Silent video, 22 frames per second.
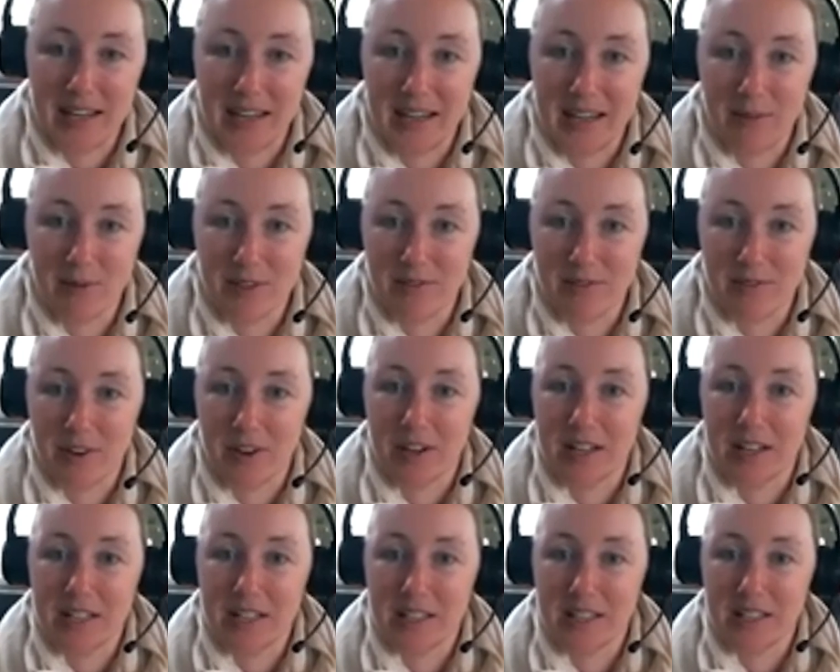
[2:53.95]
It was very
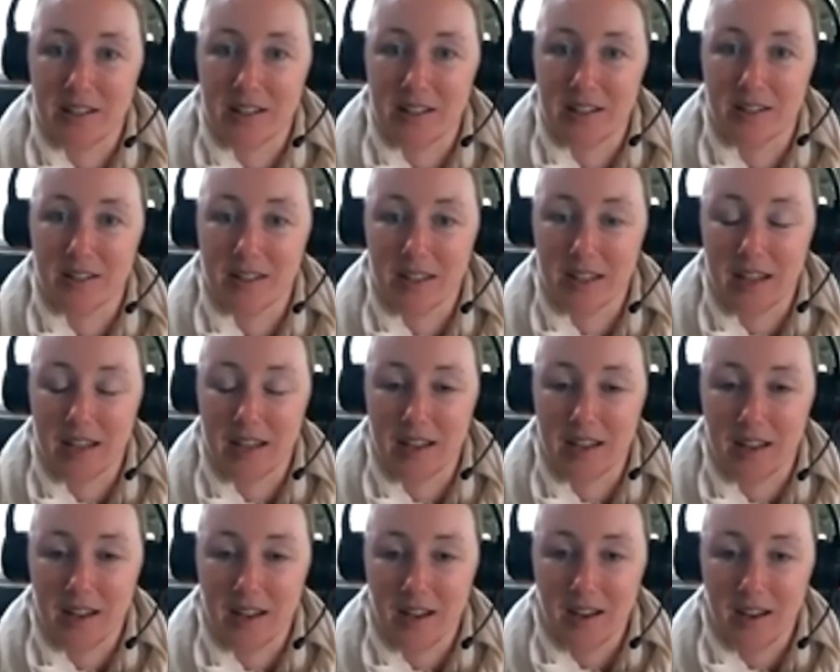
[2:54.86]
clear that
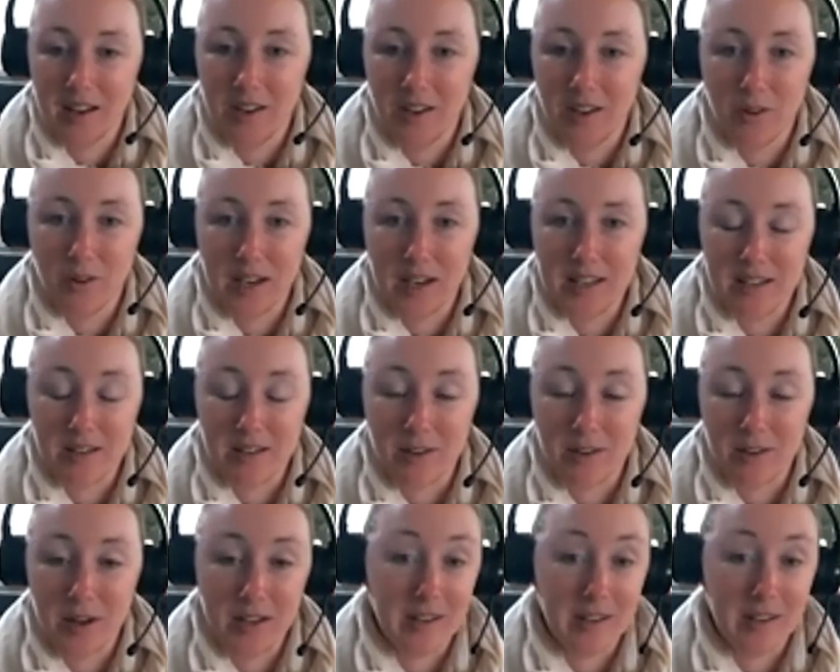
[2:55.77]
you guys knew
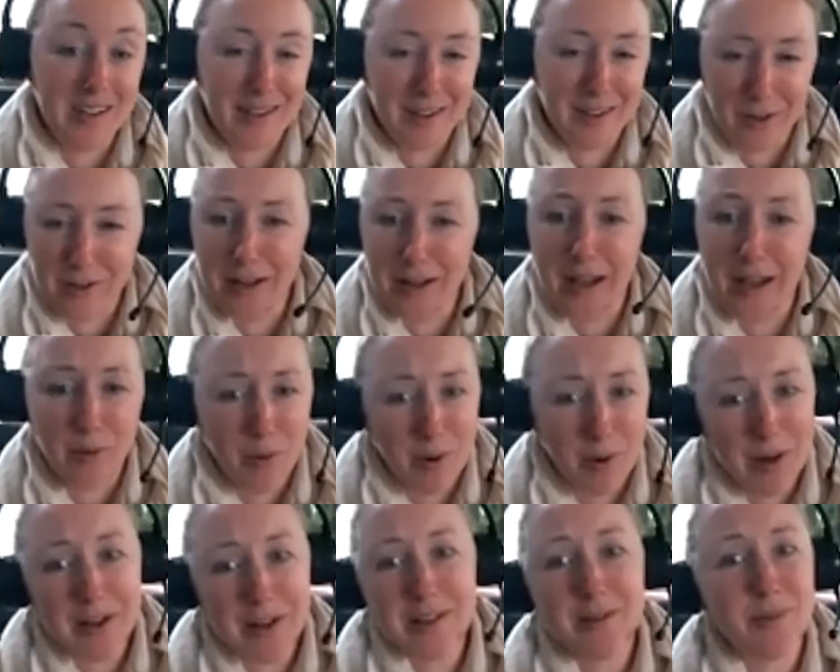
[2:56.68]
how the internet
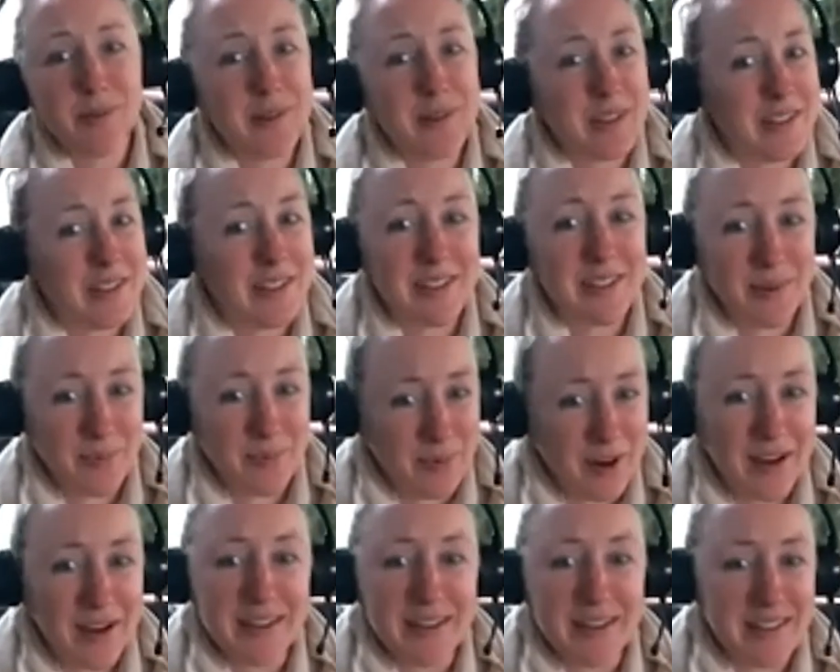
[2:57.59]
worked, which is
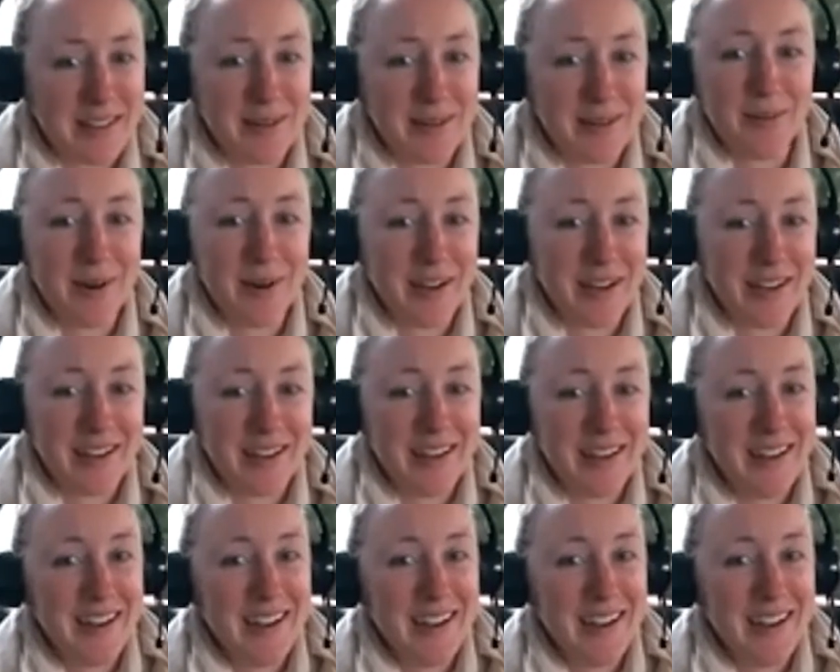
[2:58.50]
surprising when,